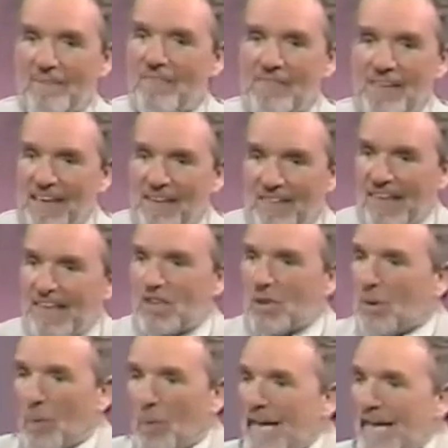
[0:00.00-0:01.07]
These
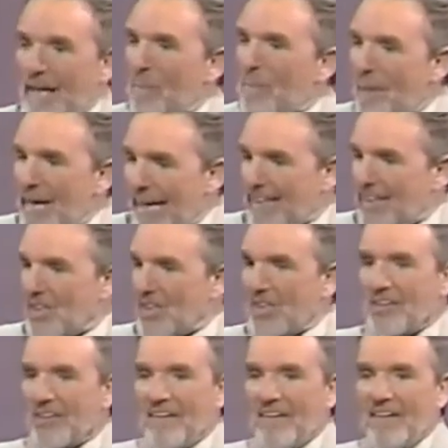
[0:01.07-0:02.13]
Greek
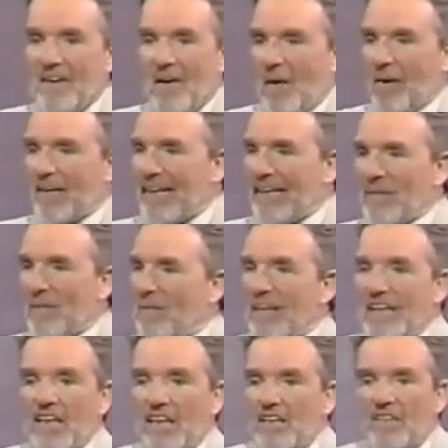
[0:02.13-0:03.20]
myths are
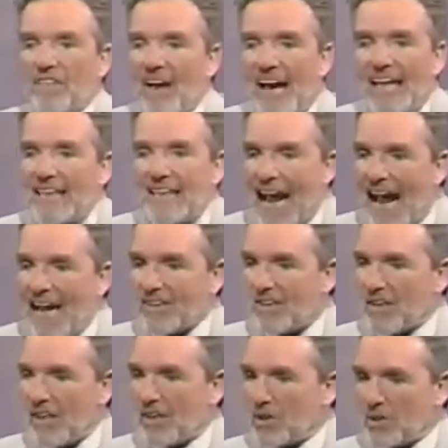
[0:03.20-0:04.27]
literally these
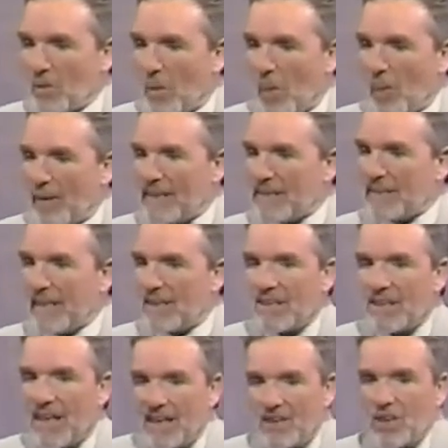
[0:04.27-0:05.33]
fantastic stories that
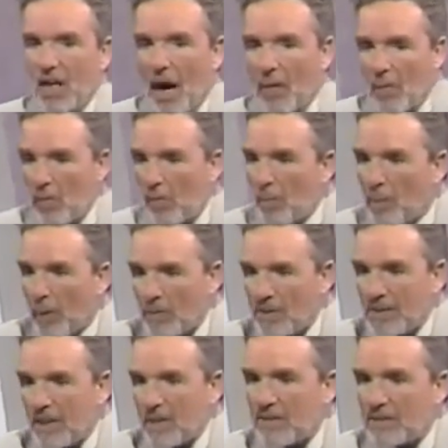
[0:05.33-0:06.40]
touch our own
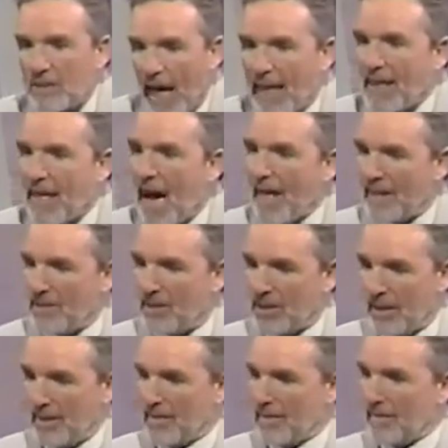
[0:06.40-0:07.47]
personal psychology.